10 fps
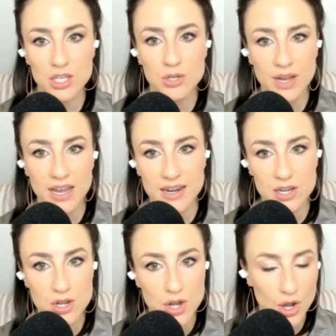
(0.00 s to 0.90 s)
you
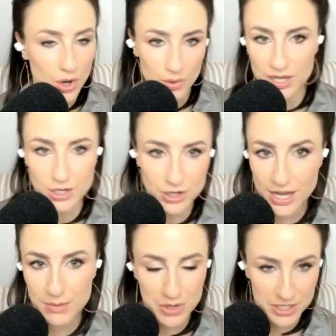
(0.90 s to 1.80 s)
had no
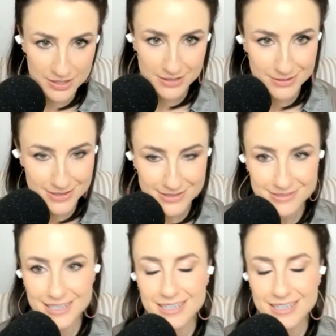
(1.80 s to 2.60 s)
internet presence.